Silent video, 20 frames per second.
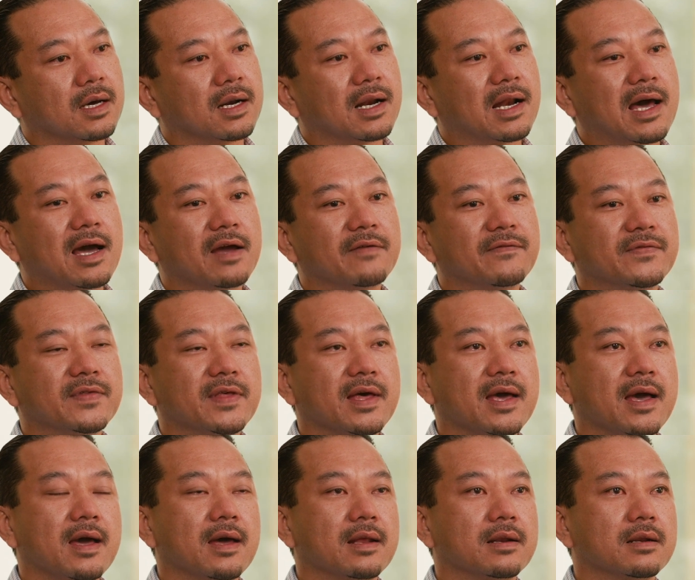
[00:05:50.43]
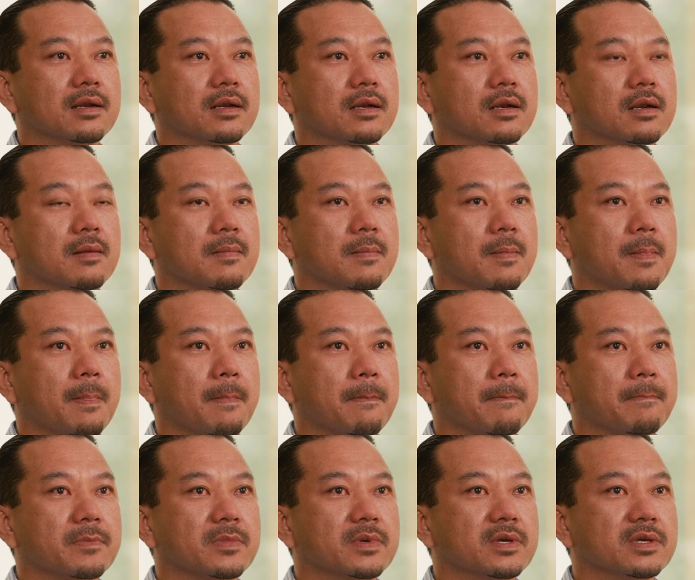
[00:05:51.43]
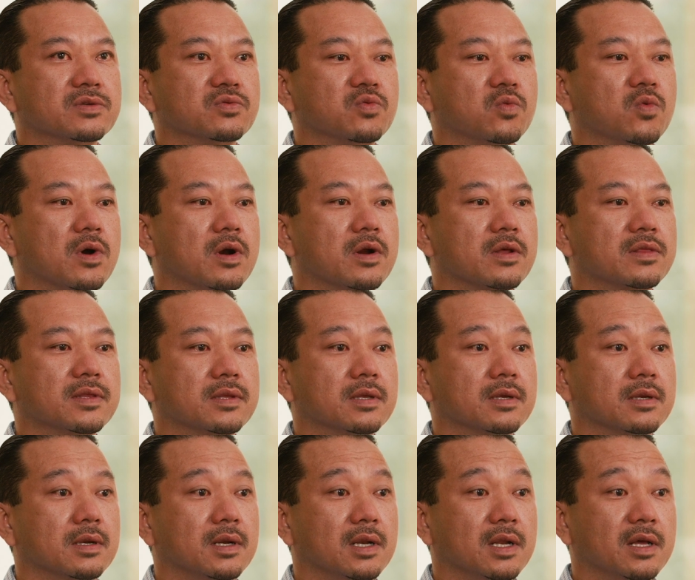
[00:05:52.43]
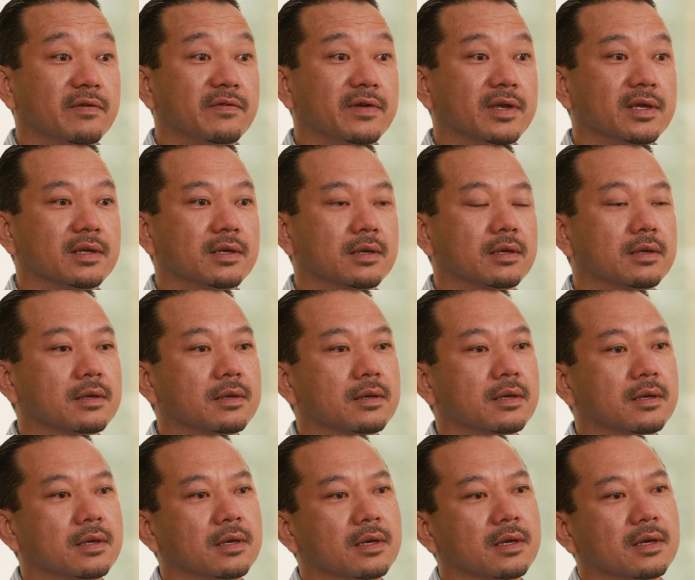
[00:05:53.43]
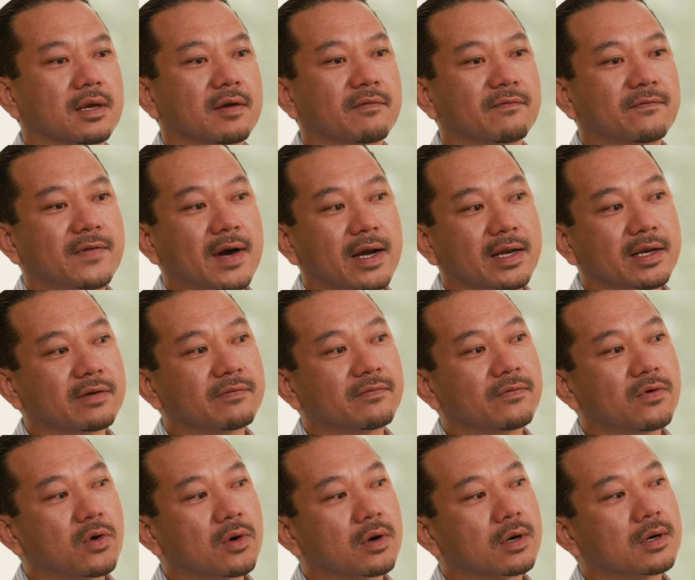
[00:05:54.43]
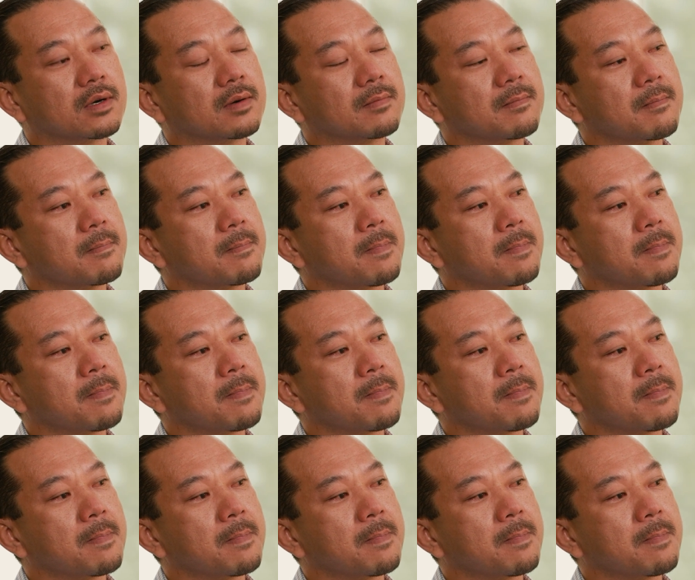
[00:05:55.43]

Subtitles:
A life that is worth living and fighting for